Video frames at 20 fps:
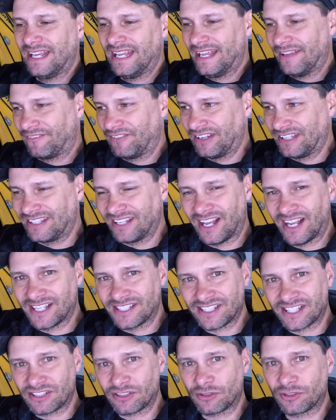If it
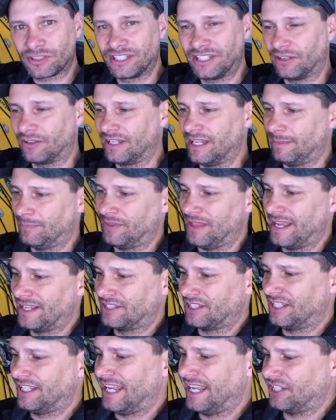does, this will still keep
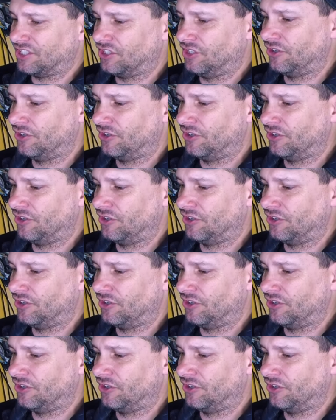things attached